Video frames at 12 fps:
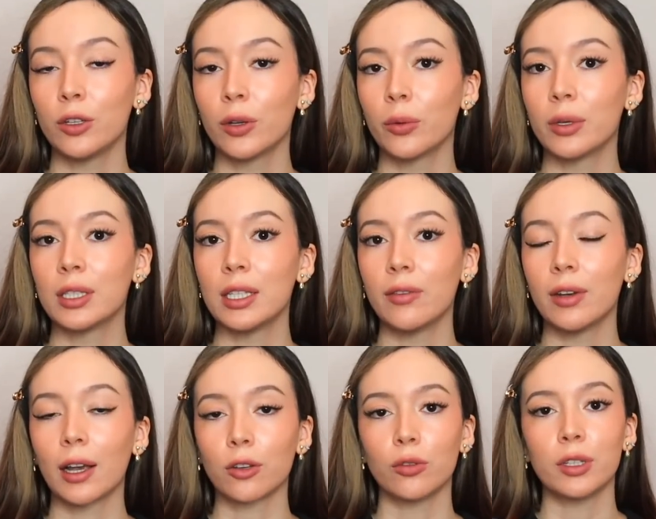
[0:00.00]
You can receive an
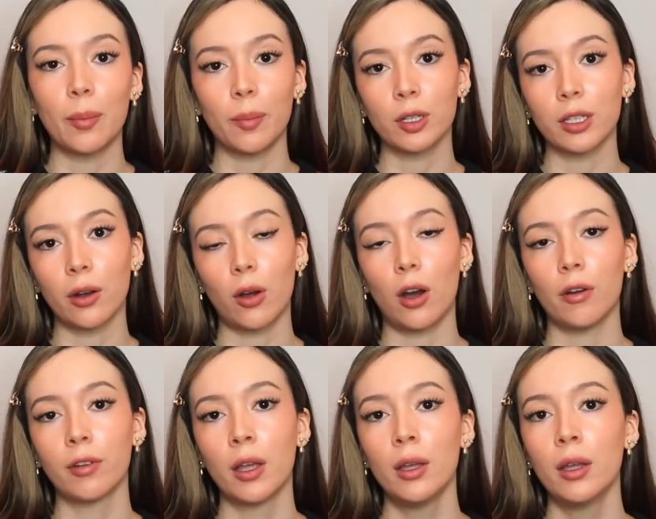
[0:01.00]
extra 10%
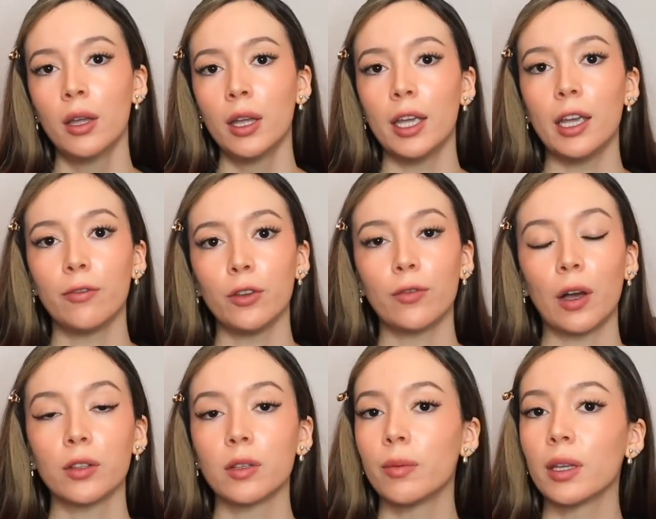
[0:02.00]
off if you
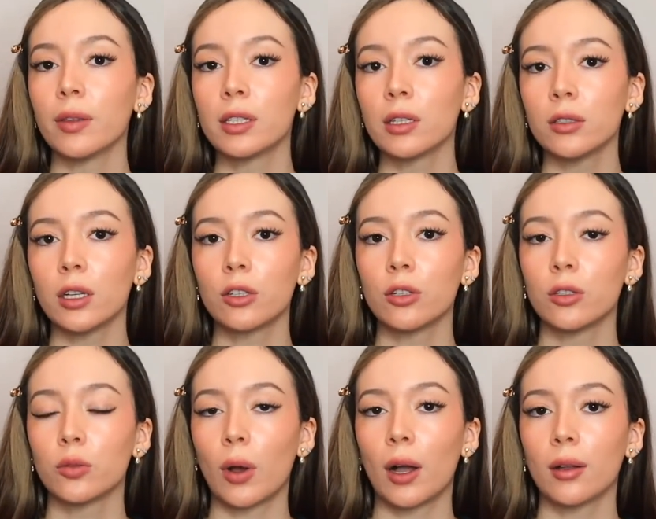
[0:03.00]
found something in the sale section
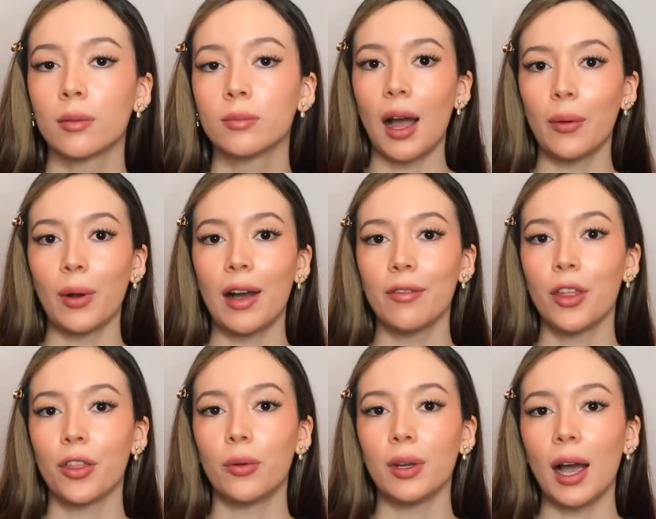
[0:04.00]
as well. I will have the
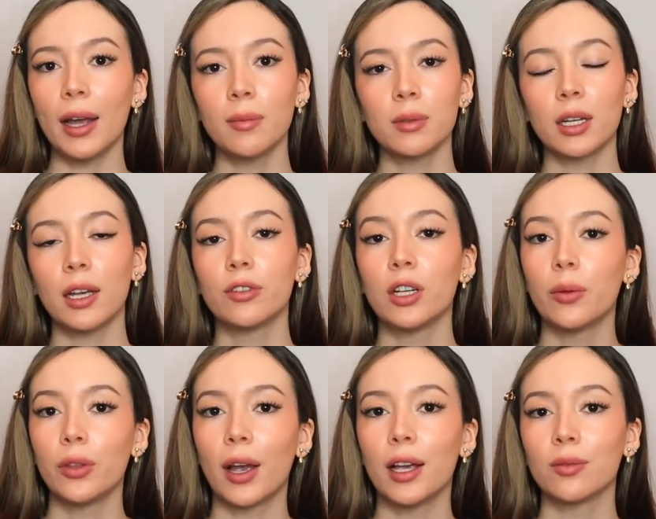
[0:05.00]
3 items that I've shared
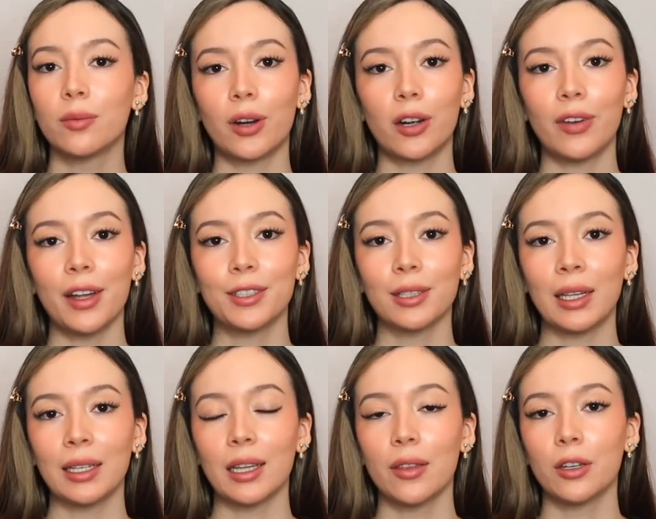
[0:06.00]
with you guys from Farfetch
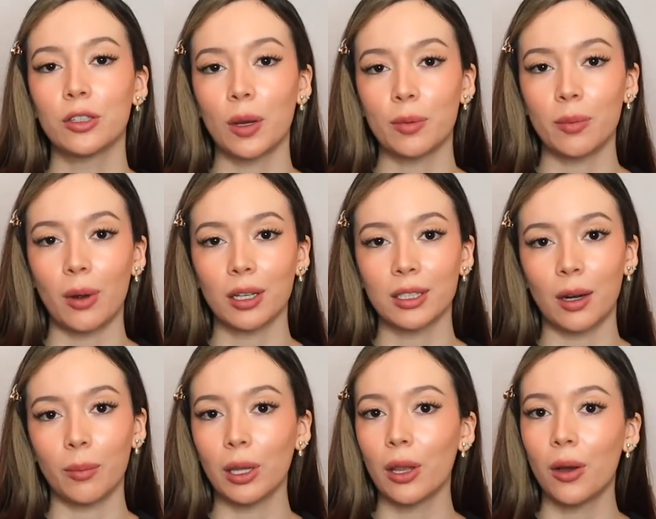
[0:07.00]
linked in the description box
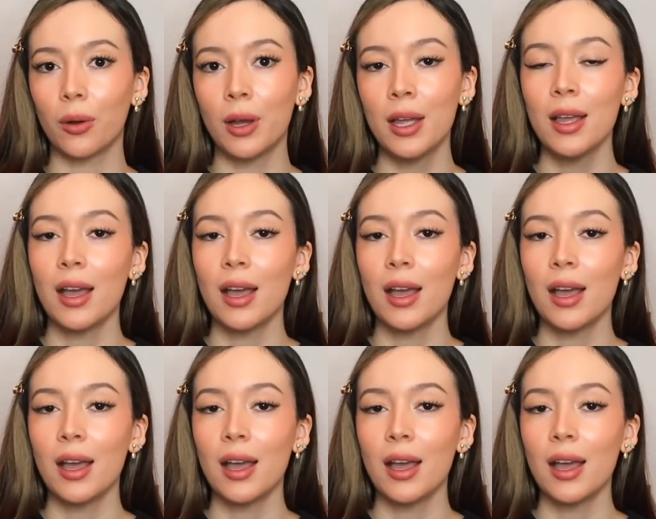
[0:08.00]
down below.